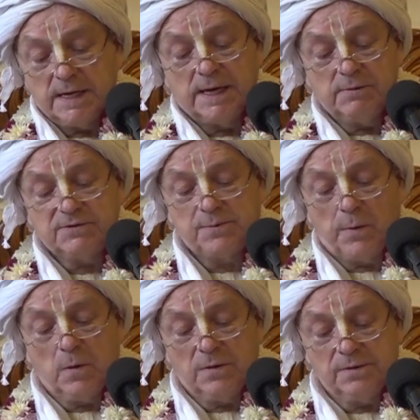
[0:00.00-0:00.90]
he was
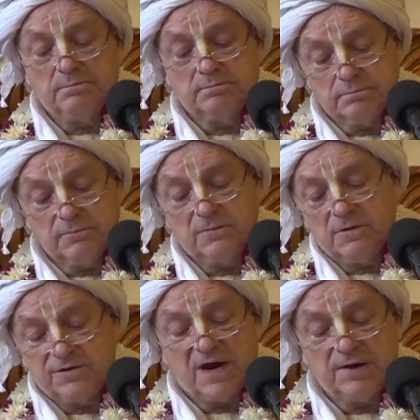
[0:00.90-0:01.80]
born,
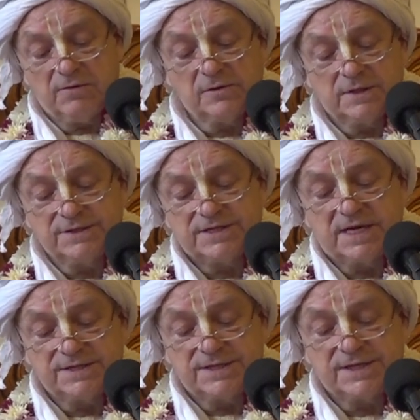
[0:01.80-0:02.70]
the general
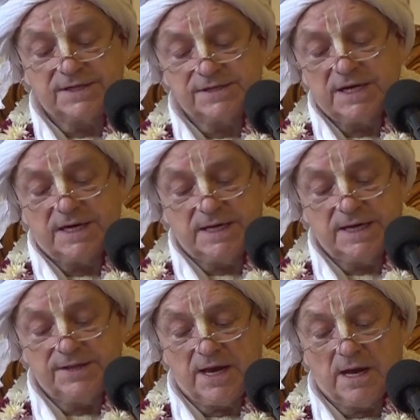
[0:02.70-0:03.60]
consensus is,
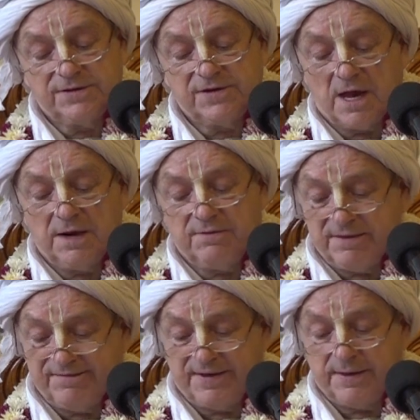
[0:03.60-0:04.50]
near the Ajay
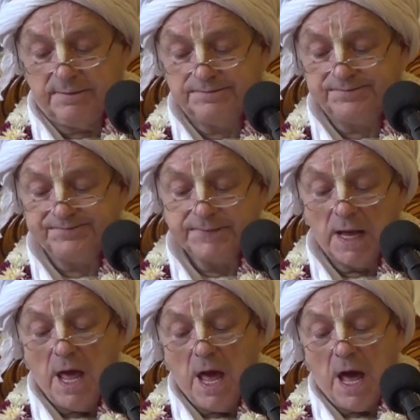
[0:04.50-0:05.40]
River.
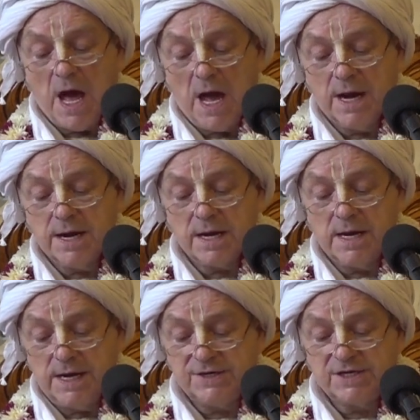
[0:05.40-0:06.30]
And
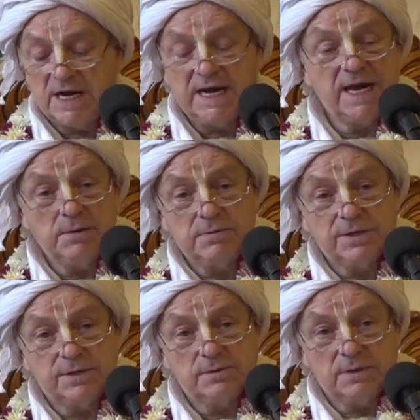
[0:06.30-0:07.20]
initially he
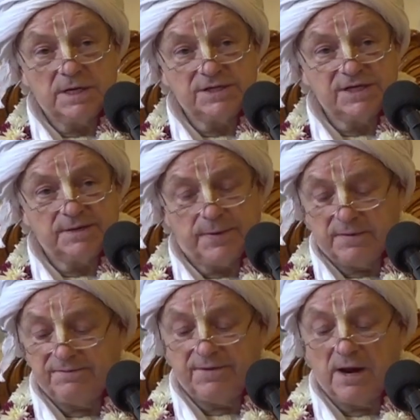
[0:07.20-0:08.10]
would do worship
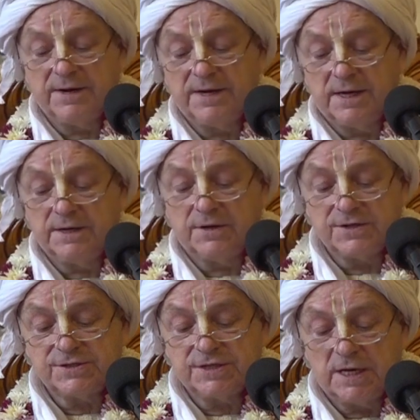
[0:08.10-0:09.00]
of Radha and
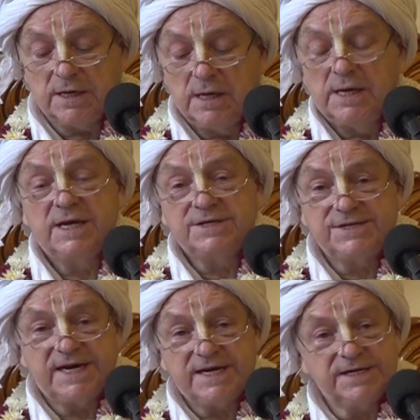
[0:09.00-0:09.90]
Krishna. His
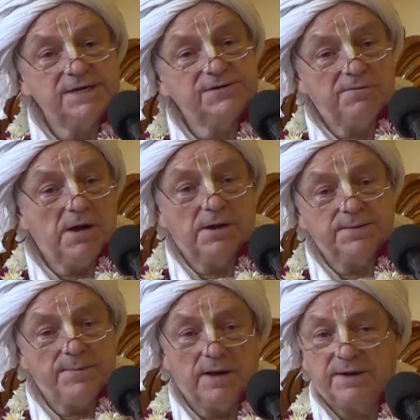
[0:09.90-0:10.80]
deities are
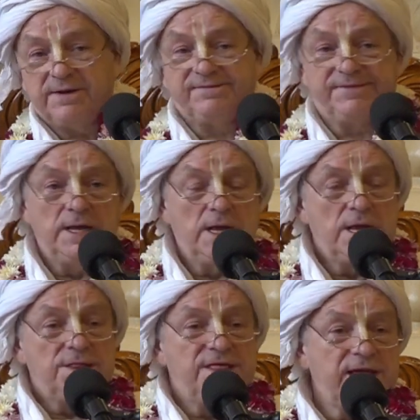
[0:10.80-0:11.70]
Radha Madhav.
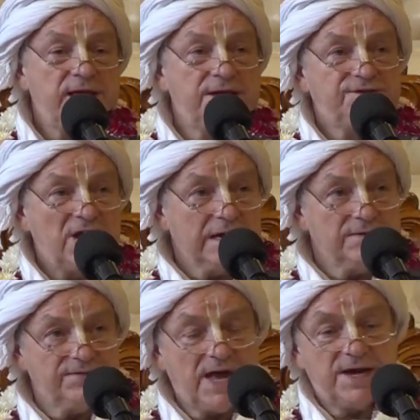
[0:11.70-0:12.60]
The shell
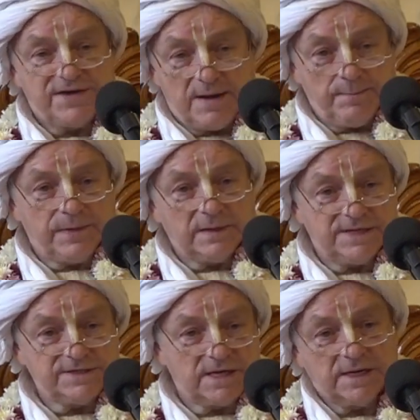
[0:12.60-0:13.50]
of that temple
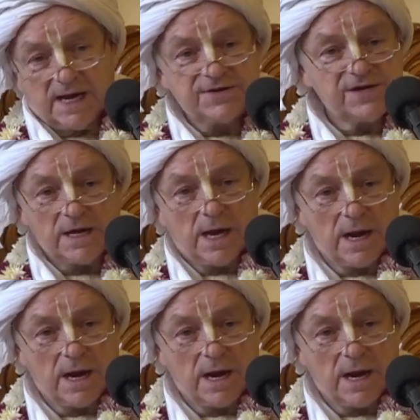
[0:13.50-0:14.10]
is at Keshi.